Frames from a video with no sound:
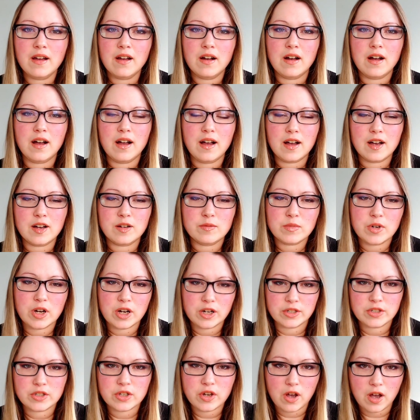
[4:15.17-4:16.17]

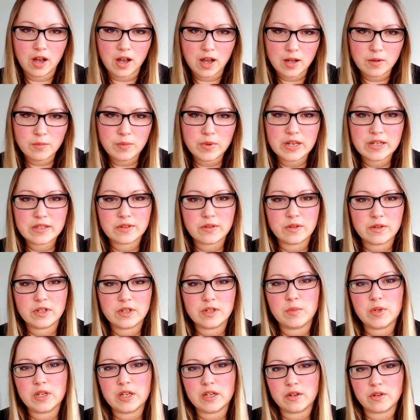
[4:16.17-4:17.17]
on top is going to
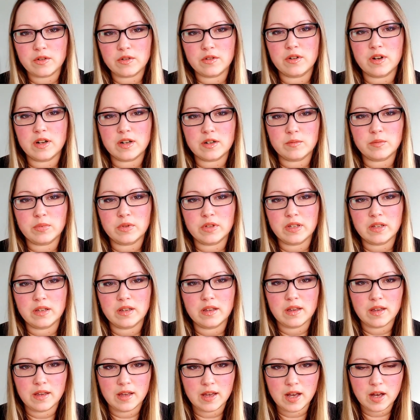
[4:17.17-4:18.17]
be incredibly
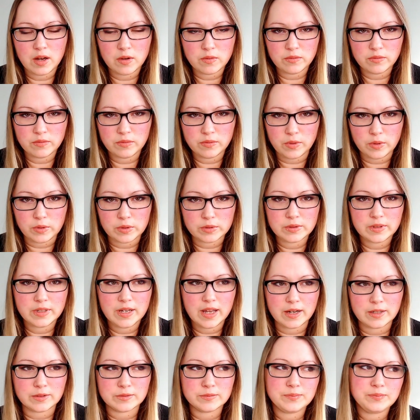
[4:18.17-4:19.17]
helpful.
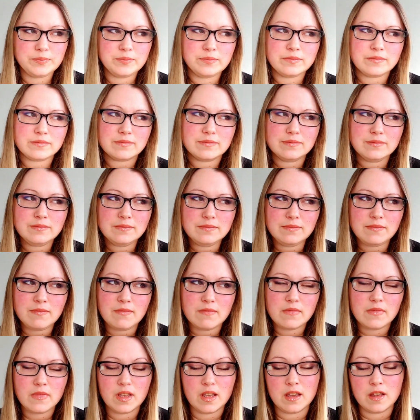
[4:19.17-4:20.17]
Now,
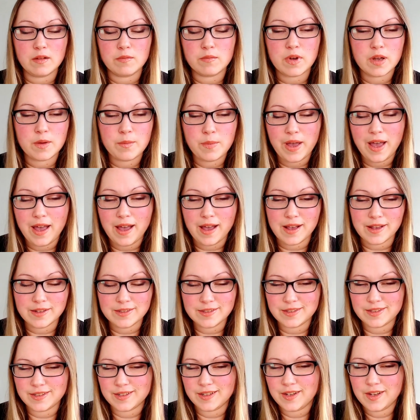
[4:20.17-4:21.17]
in my
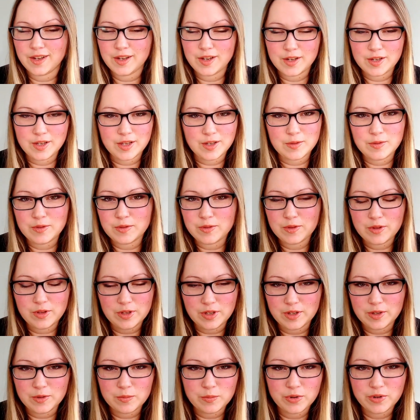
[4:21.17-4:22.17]
past, in
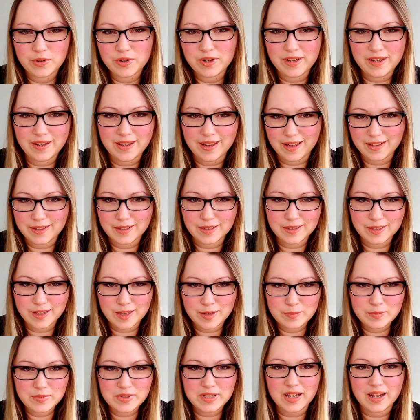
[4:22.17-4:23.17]
the
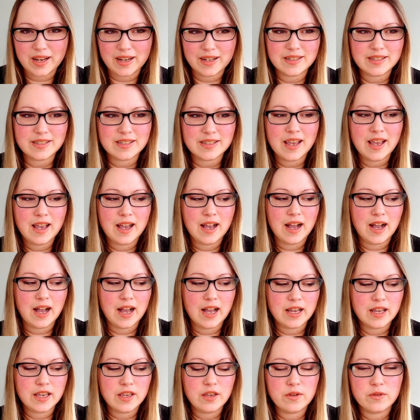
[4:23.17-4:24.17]
pre-LLM days,
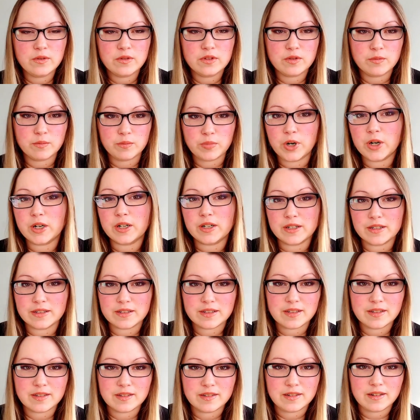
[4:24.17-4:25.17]
I used
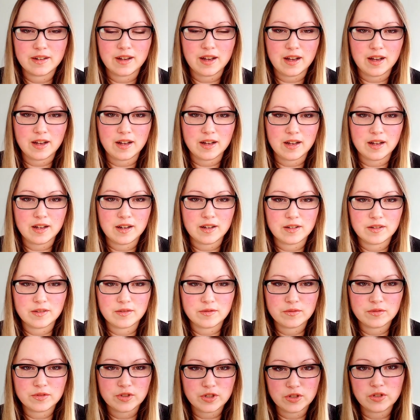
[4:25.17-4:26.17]
BART
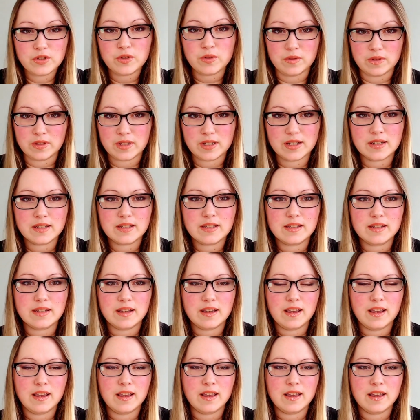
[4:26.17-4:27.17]
to do this.
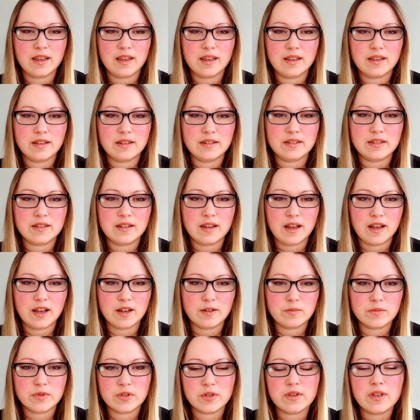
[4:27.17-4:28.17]
And
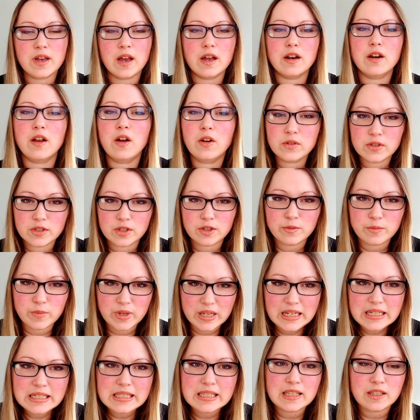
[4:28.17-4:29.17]
so that also
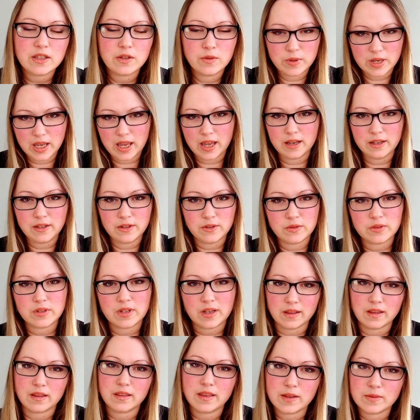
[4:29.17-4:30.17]
means that you can use
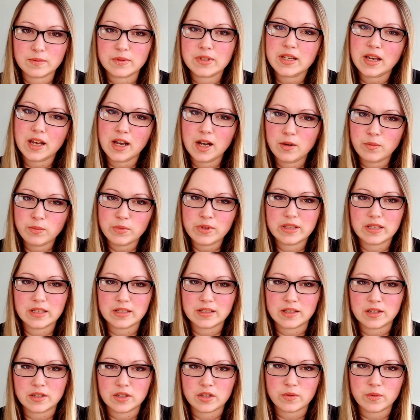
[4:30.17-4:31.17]
LLMs to help in this
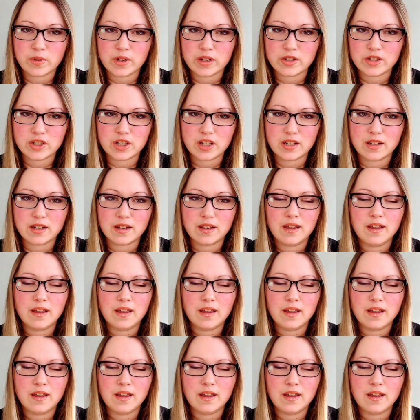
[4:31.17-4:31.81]
situation.